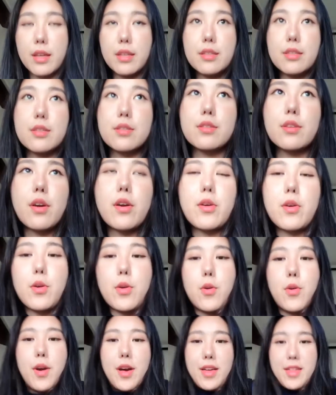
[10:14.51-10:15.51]

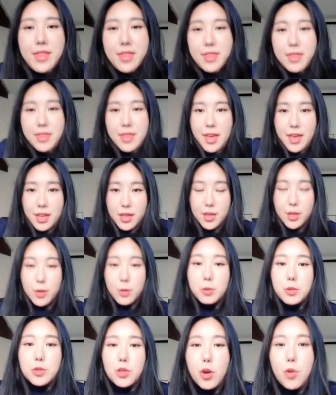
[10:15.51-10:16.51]
so thank you
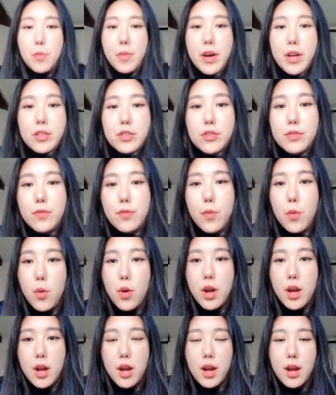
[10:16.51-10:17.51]
so much
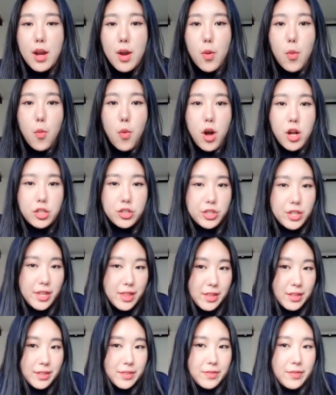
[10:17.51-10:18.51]
for watching
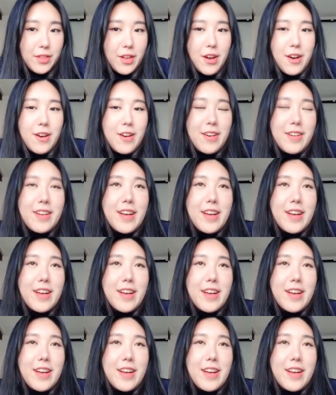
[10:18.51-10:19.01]
this vlog.